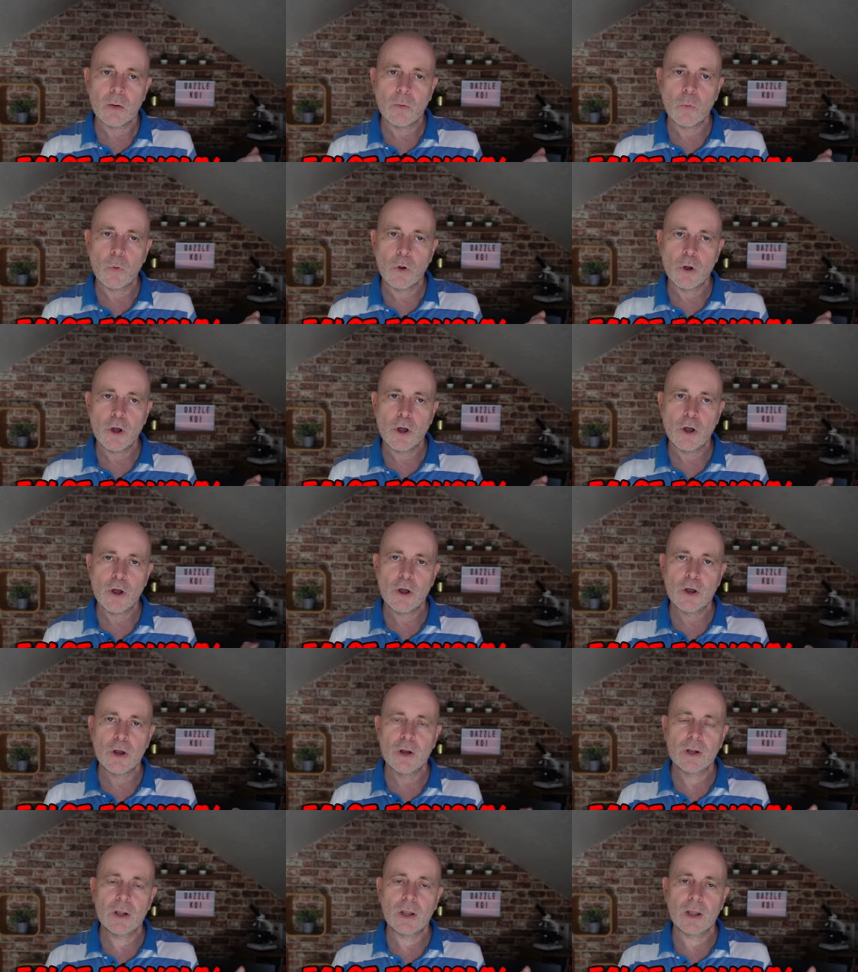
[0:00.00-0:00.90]

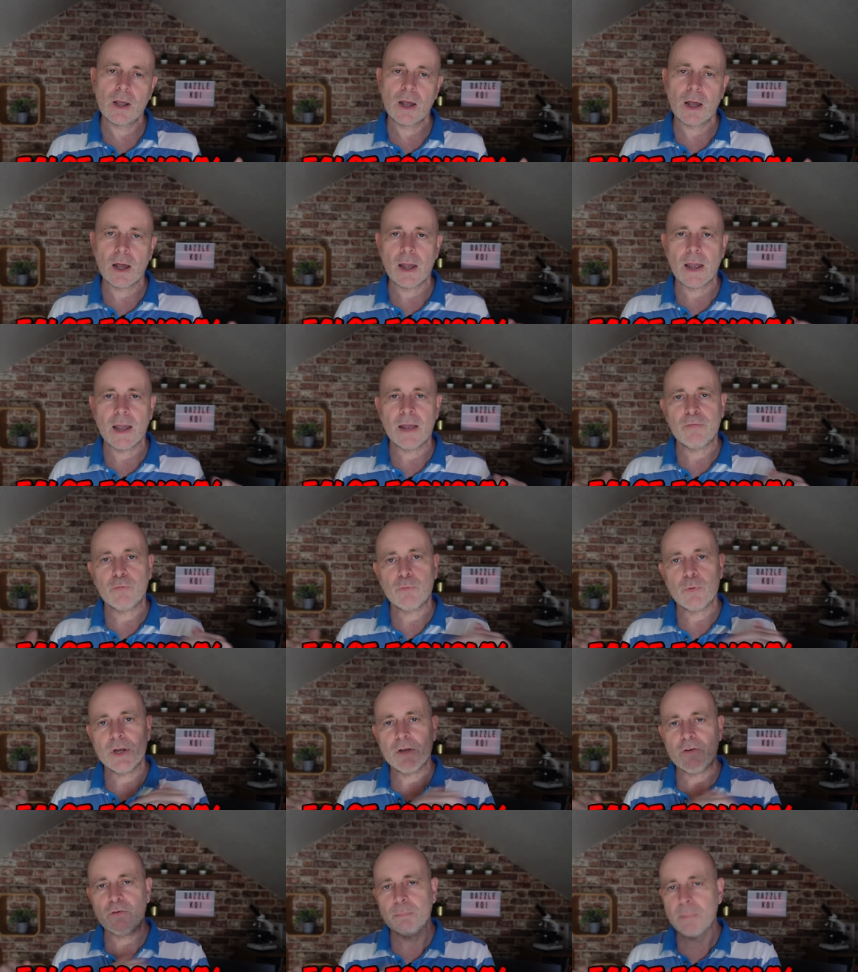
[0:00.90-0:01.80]
were if
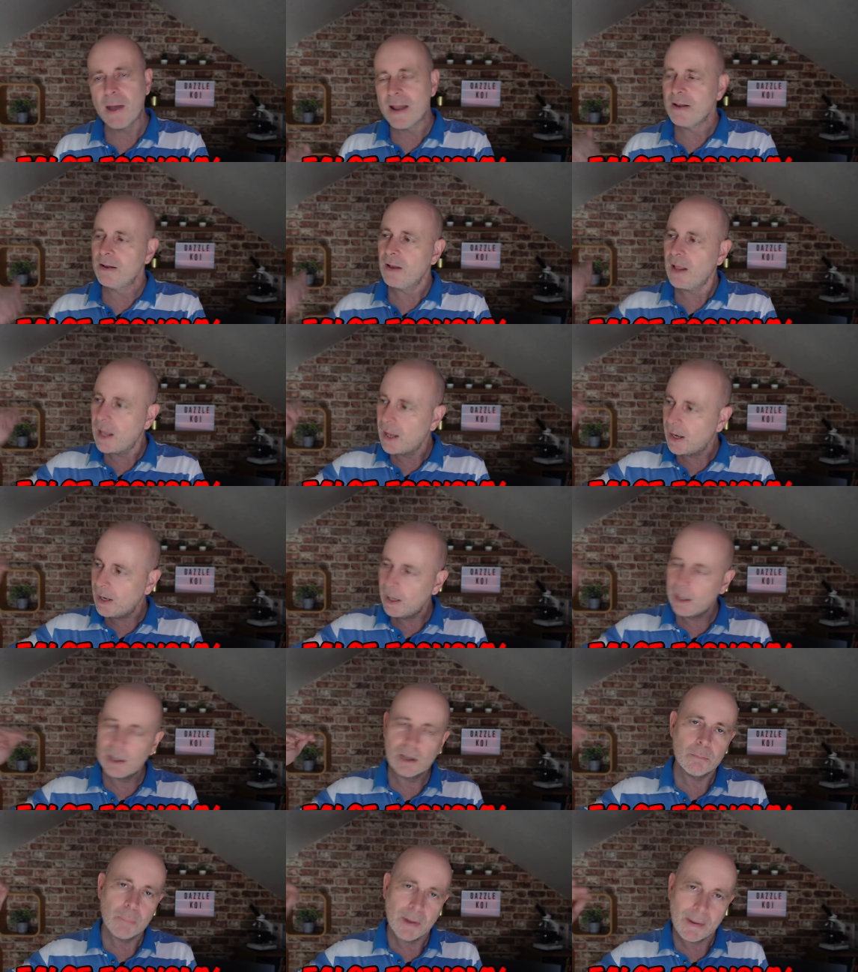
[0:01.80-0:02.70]
we'd spent a
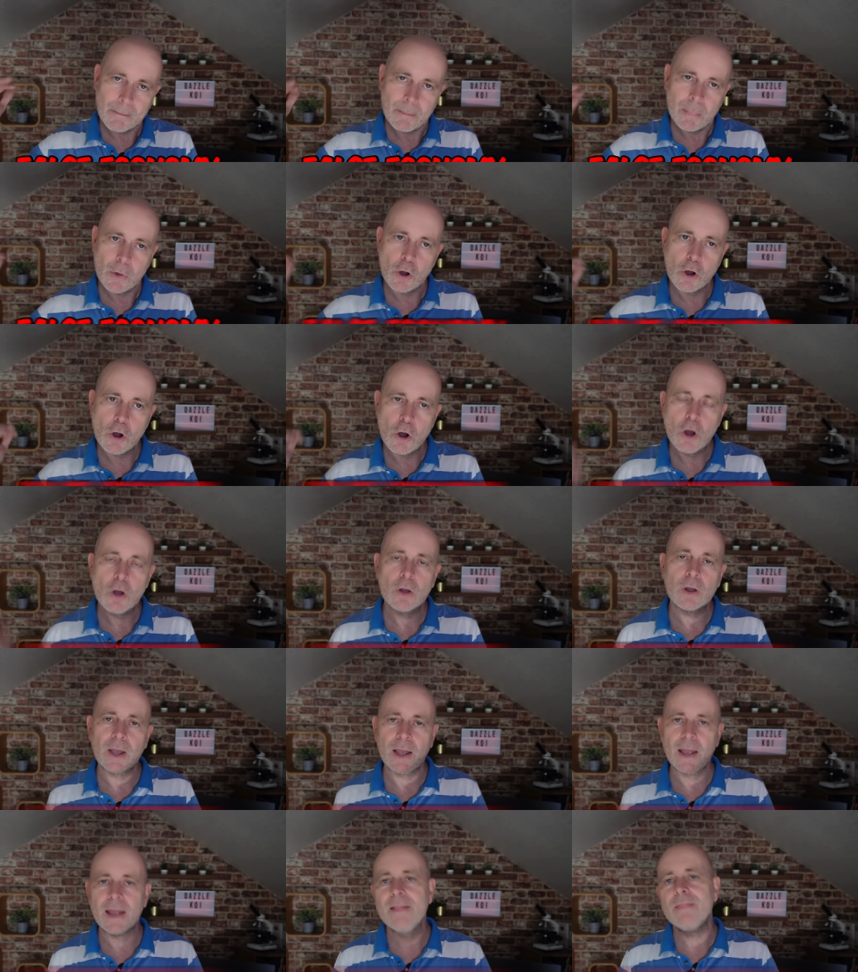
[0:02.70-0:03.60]
little bit more,
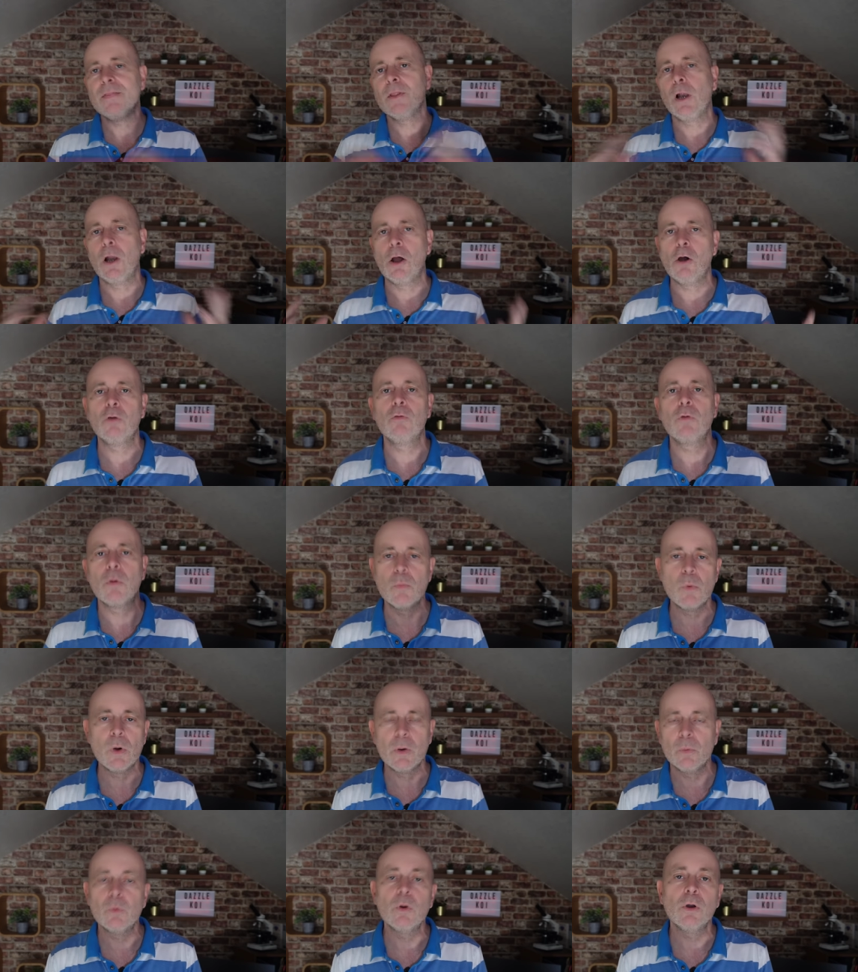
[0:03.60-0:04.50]
in the long
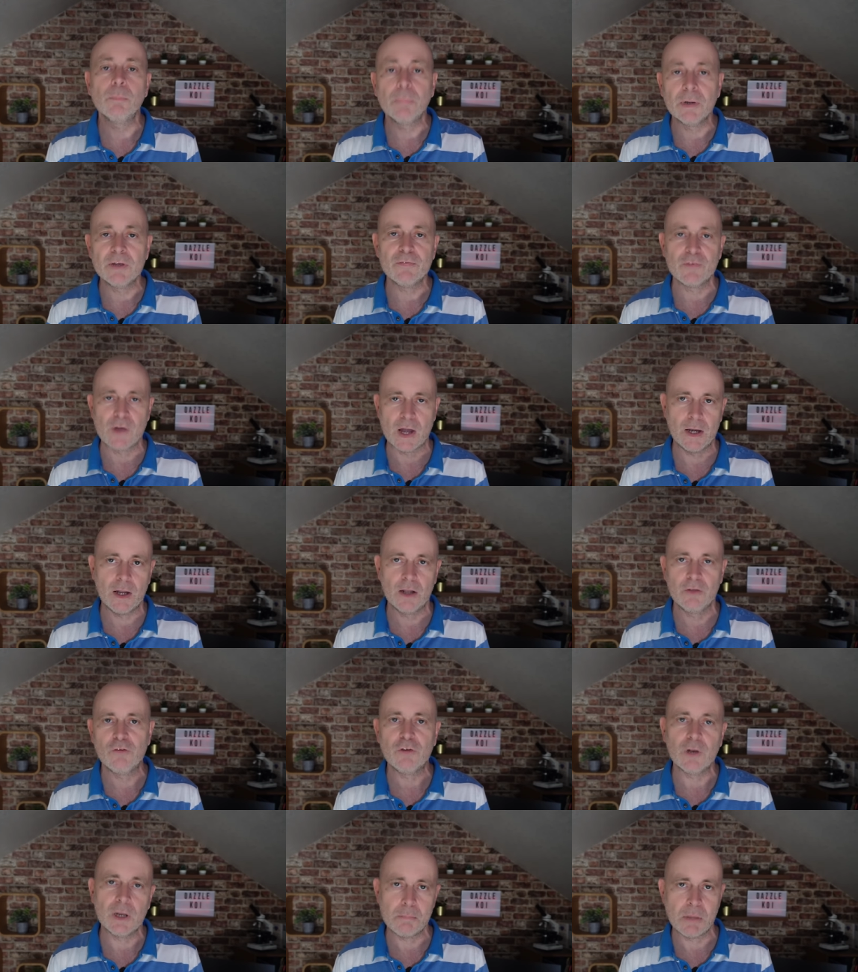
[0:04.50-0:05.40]
run we would be
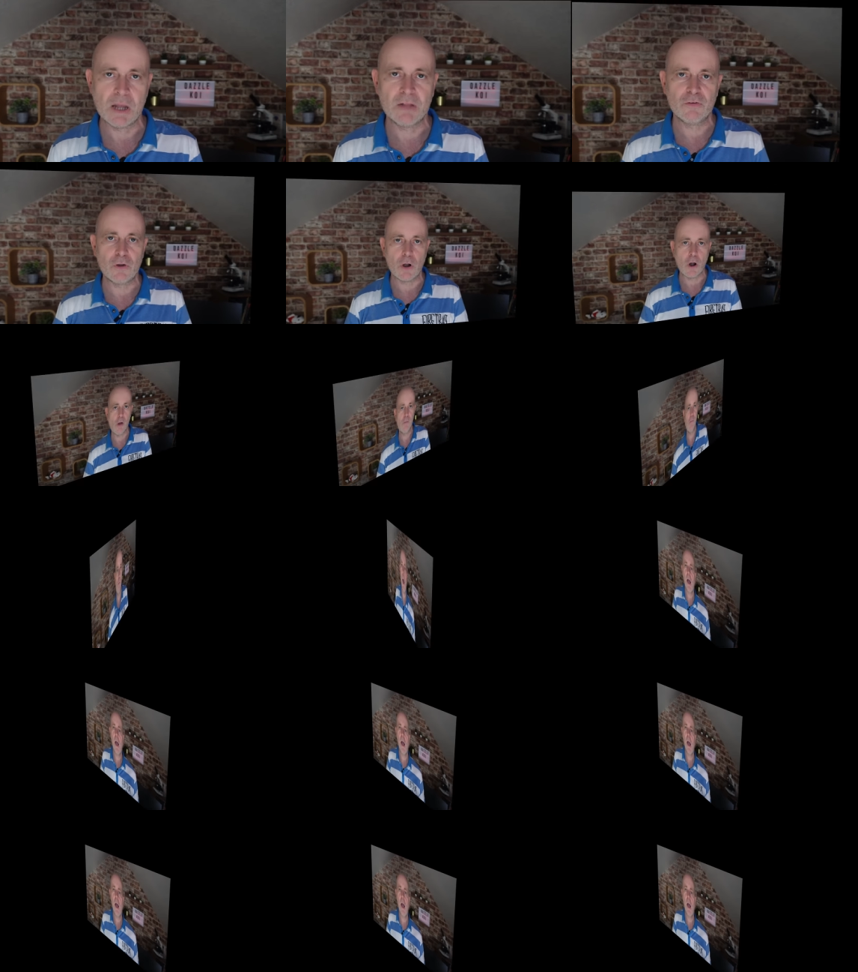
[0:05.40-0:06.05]
financially better off.